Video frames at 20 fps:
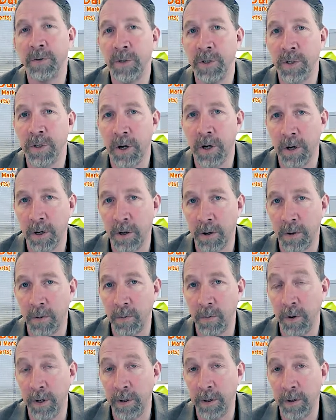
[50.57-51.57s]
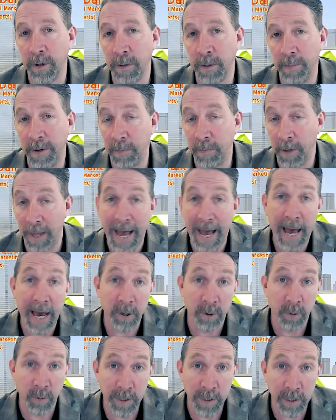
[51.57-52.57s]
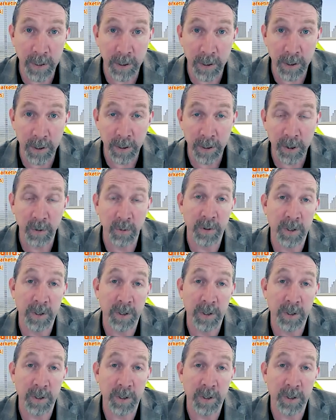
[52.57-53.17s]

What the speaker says: We saw what people actually search.